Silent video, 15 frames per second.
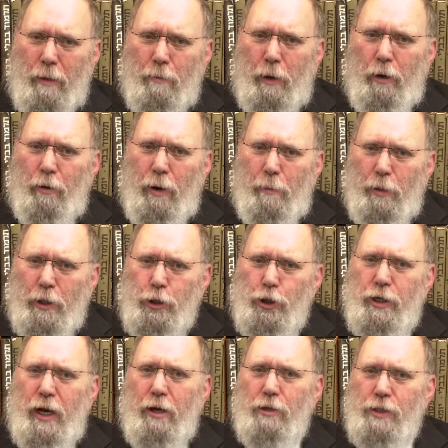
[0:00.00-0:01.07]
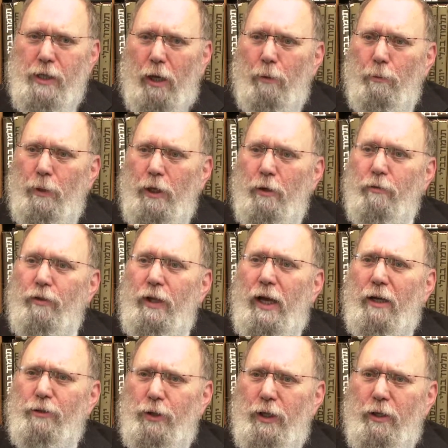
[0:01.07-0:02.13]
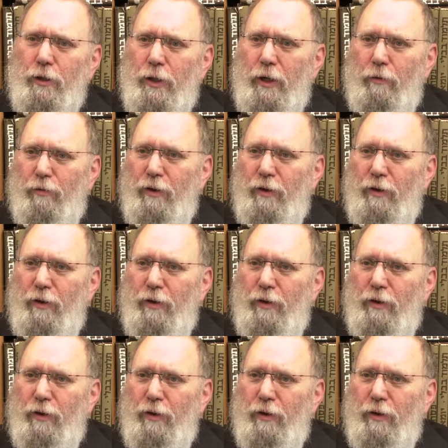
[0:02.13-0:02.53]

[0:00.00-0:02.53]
by Rabbi Shneir Zalman, of the